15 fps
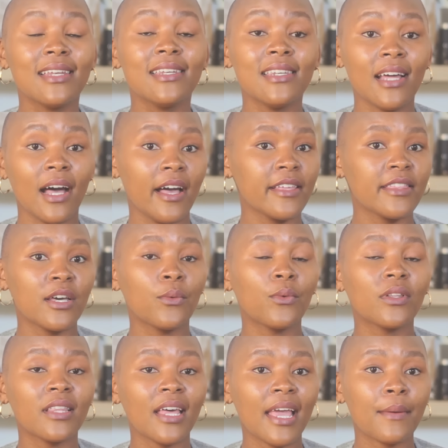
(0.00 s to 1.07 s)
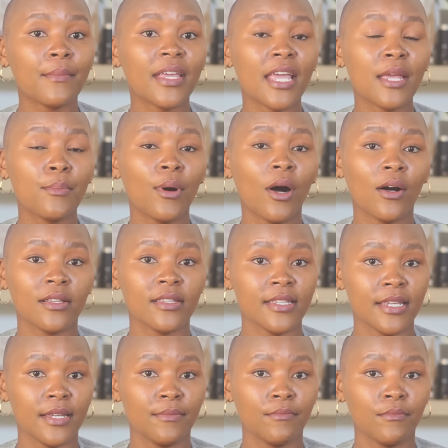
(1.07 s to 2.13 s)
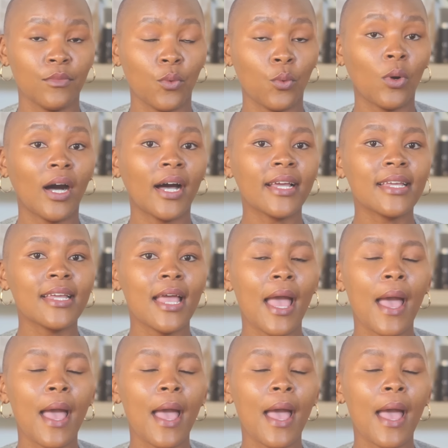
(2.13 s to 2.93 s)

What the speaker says: Neither will the MK party. Why?